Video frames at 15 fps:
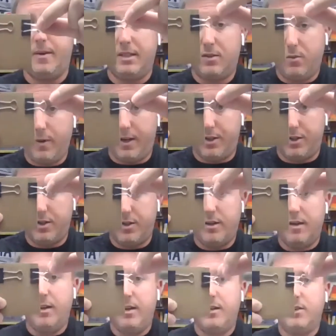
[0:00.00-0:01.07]
of my switch.
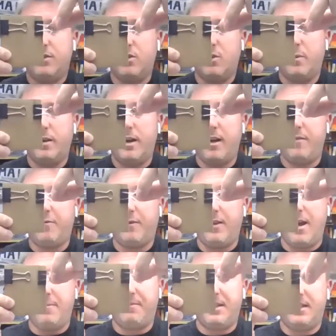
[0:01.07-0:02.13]
So when I
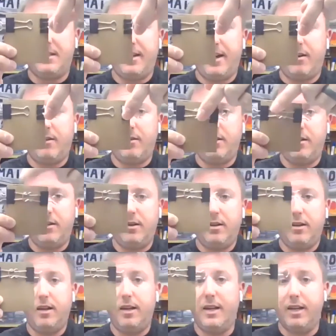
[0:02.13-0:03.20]
flap this down,
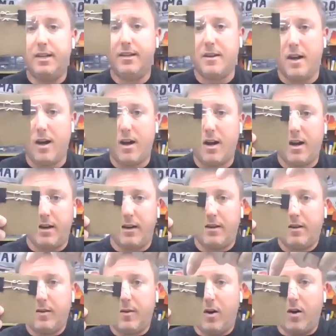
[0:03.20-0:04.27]
it is on.
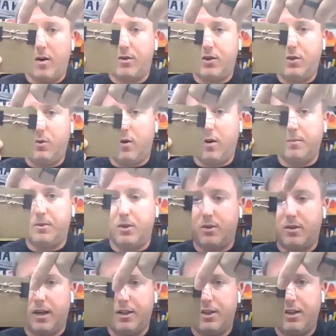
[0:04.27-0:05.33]
Our two arms are
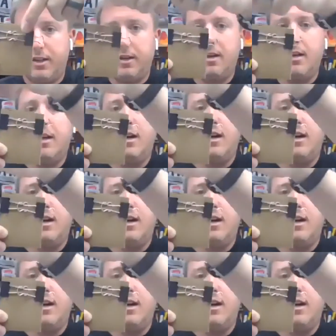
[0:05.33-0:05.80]
touching,